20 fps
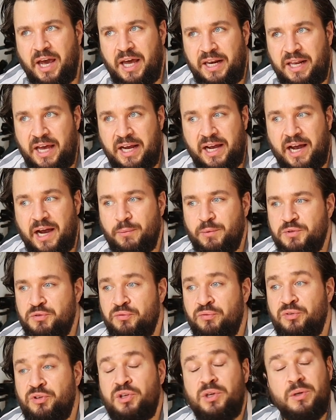And that guy was
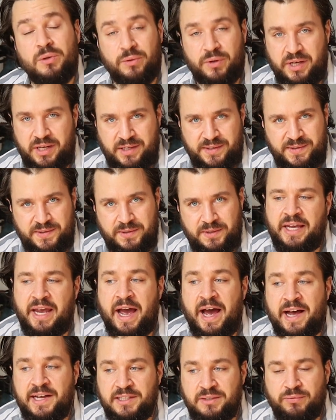furious. He
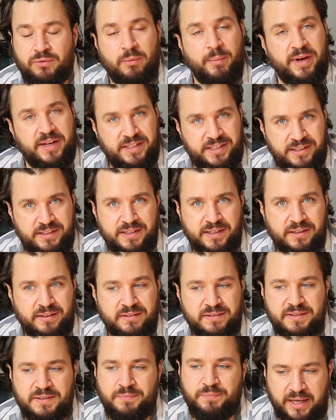asked for my details.